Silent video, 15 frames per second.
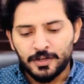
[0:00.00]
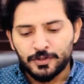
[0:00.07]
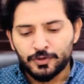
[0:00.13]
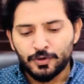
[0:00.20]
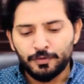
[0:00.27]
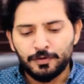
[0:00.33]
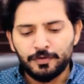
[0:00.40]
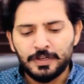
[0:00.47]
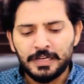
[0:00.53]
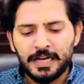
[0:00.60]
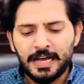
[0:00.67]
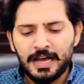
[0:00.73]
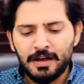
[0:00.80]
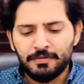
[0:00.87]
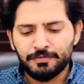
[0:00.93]
So we will
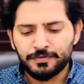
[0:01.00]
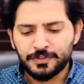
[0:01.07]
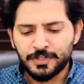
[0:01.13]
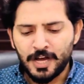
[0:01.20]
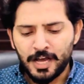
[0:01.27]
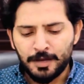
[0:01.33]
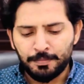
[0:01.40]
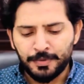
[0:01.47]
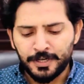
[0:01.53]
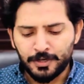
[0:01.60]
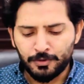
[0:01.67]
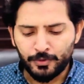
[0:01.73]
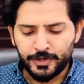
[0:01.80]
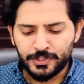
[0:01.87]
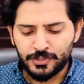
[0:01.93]
have type A
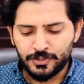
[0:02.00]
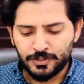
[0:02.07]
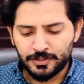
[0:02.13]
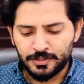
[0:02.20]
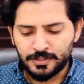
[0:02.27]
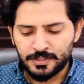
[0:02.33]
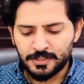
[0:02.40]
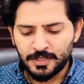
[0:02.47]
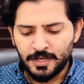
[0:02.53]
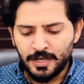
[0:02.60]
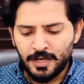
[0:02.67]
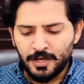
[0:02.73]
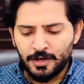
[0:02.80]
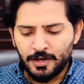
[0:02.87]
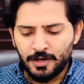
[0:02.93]
questions.
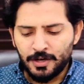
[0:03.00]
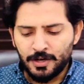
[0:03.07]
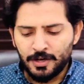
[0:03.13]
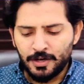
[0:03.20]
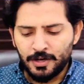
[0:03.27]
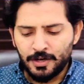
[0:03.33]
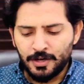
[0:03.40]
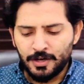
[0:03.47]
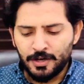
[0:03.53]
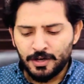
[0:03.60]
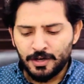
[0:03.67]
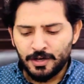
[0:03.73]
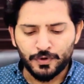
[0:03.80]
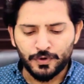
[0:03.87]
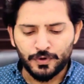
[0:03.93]
We can
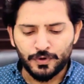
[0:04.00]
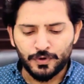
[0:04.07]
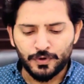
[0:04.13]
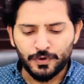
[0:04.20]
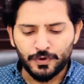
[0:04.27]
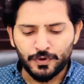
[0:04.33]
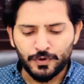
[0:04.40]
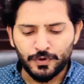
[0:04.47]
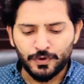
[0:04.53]
start from